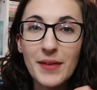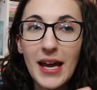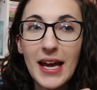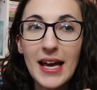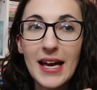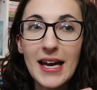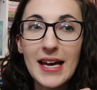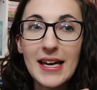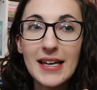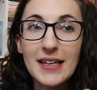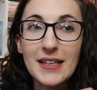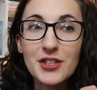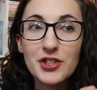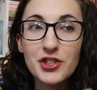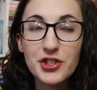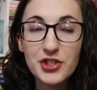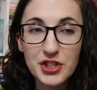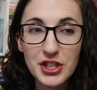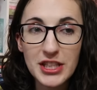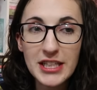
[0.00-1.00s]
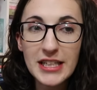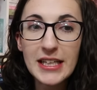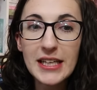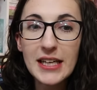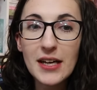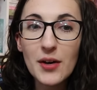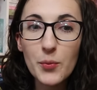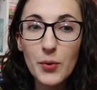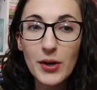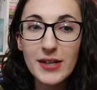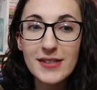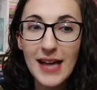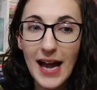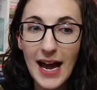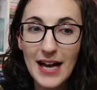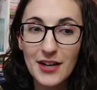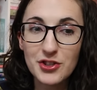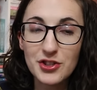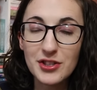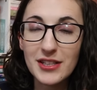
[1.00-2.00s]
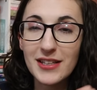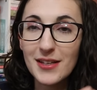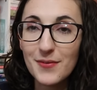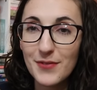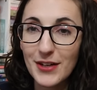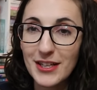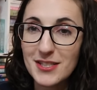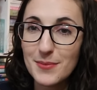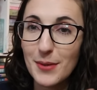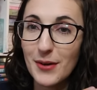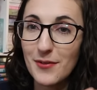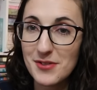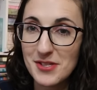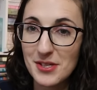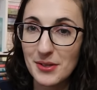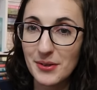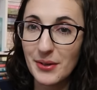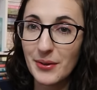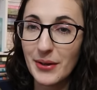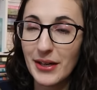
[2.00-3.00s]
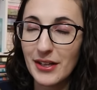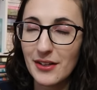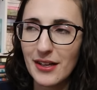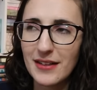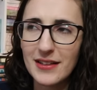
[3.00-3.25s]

and she was actually the victim of a serial killer.